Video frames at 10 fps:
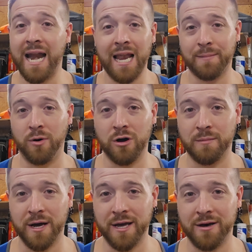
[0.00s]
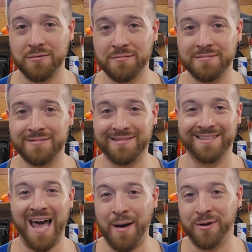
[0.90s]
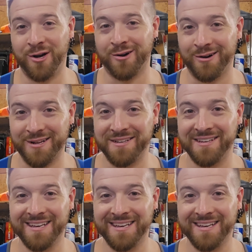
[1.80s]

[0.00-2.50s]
And I like Pokemon Go. I'm a nerd.